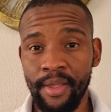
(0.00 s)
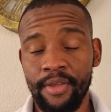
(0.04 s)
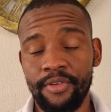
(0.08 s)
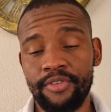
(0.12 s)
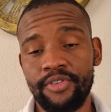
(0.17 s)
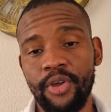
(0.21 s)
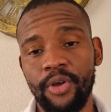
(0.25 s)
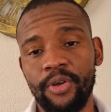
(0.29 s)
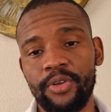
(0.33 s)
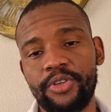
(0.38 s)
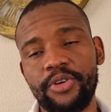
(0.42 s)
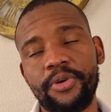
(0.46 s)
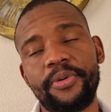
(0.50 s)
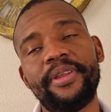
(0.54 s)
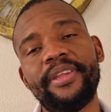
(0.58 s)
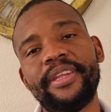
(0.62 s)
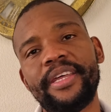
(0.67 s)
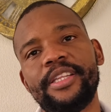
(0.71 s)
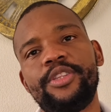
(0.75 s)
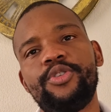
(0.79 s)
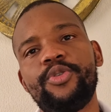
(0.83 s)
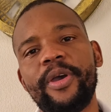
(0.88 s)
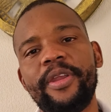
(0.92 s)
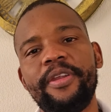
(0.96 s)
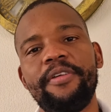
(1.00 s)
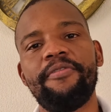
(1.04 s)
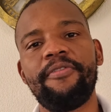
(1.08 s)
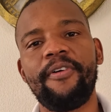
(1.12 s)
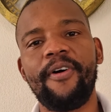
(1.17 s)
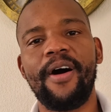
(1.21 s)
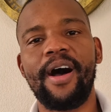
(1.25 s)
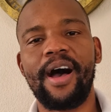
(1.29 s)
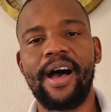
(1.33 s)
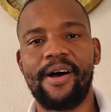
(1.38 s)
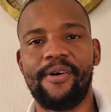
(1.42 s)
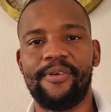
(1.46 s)
So during that
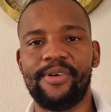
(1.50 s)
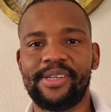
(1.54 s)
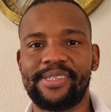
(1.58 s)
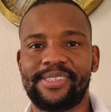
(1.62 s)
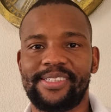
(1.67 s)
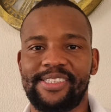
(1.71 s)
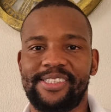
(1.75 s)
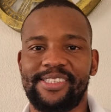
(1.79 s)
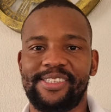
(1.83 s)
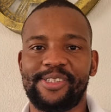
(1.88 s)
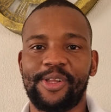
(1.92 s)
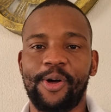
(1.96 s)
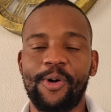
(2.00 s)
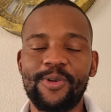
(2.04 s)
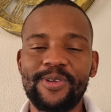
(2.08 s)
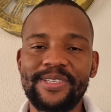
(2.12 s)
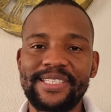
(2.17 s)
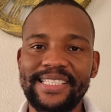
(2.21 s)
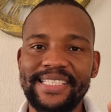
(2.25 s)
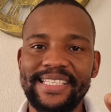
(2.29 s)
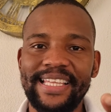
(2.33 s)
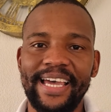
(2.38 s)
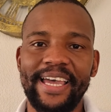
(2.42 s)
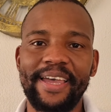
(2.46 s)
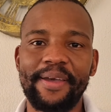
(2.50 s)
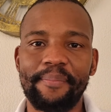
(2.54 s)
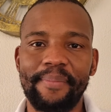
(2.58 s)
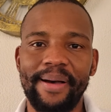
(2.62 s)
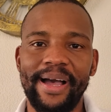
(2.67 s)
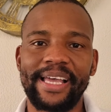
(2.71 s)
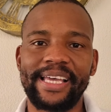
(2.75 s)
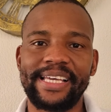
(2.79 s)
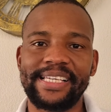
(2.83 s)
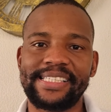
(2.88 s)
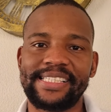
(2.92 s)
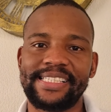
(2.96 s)
24 hours, those three
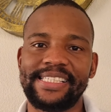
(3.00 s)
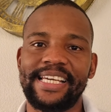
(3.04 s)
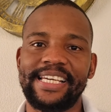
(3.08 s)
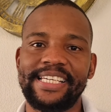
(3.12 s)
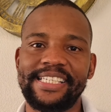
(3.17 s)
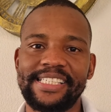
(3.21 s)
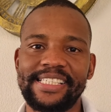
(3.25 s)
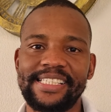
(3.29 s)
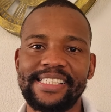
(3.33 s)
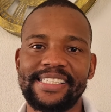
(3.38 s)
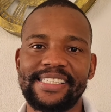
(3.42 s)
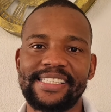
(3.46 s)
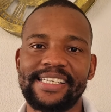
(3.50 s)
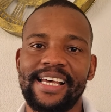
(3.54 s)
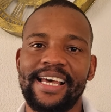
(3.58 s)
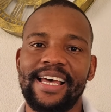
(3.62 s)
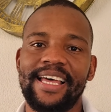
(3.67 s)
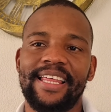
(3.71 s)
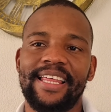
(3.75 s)
market sessions,